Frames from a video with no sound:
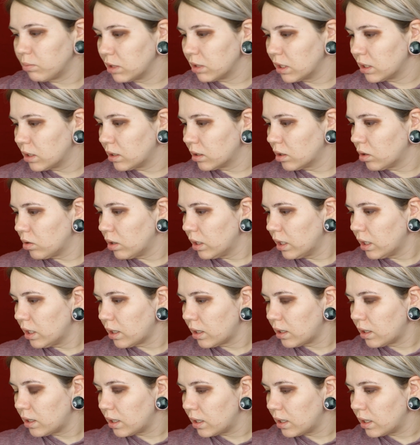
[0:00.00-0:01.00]
gonna go
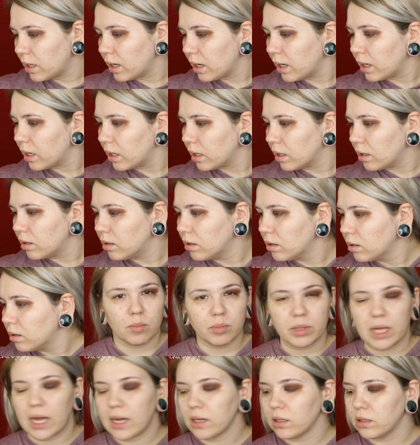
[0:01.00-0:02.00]
ahead and add
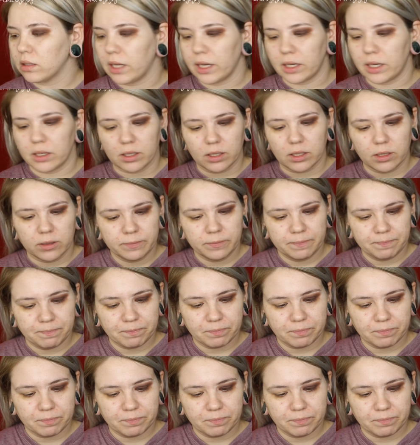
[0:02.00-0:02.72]
black liner